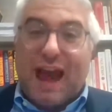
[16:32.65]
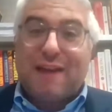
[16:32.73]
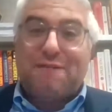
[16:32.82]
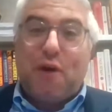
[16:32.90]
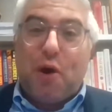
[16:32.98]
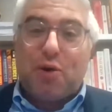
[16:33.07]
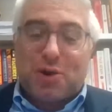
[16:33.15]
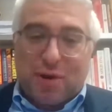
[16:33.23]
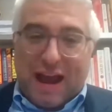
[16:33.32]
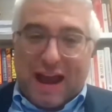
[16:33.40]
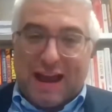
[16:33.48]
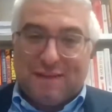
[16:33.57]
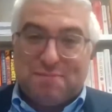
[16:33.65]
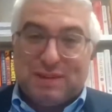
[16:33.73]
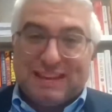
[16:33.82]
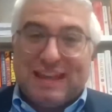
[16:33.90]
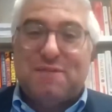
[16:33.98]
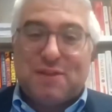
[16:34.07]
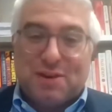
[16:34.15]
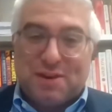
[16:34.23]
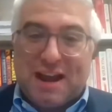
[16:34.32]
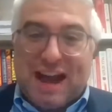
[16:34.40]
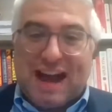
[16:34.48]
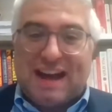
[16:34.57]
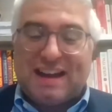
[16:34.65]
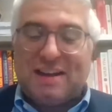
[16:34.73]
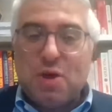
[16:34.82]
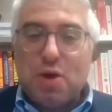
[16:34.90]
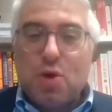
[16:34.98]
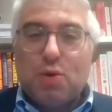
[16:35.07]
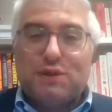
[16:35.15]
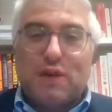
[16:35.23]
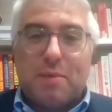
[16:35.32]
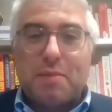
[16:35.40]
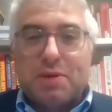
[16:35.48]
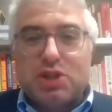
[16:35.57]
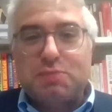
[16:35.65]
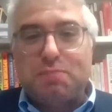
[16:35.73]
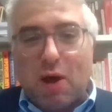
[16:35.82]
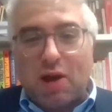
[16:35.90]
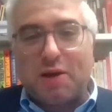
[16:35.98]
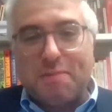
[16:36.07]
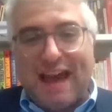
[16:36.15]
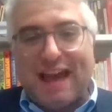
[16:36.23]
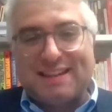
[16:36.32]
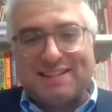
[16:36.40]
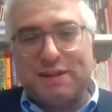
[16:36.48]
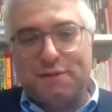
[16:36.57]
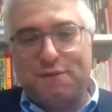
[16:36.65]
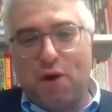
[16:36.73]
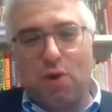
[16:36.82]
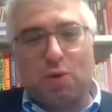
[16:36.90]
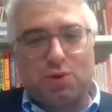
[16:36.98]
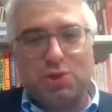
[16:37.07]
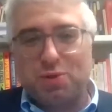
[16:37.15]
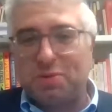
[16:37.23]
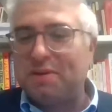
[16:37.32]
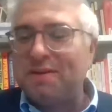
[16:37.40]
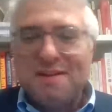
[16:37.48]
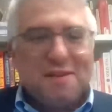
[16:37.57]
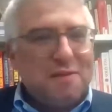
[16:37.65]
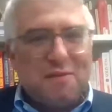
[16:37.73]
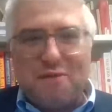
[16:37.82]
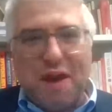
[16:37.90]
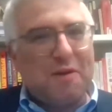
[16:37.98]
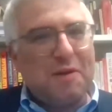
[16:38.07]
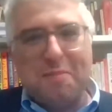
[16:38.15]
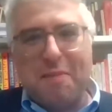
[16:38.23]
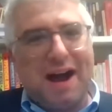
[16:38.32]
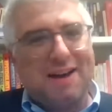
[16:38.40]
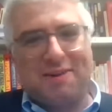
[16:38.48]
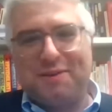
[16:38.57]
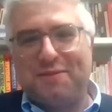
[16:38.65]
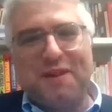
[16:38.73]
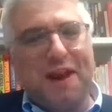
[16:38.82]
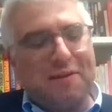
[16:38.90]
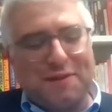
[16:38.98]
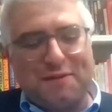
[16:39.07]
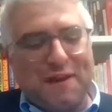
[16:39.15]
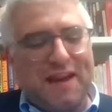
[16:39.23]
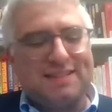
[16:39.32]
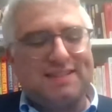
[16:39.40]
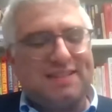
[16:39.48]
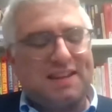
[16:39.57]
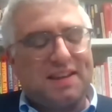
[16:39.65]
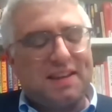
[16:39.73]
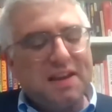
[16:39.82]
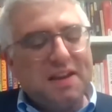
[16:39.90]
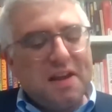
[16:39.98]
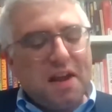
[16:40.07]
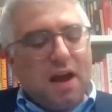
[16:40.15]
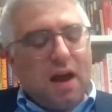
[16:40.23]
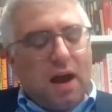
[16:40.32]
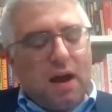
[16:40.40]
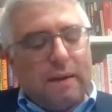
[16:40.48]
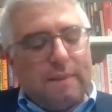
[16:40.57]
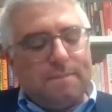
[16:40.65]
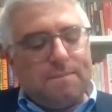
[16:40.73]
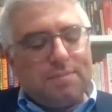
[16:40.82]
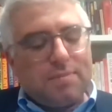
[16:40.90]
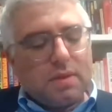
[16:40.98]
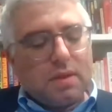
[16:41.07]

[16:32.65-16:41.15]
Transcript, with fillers: that photograph, believe it or not, was from a Mishpacha magazine photo shoot. Very modern, very fancy. Um, Terrific.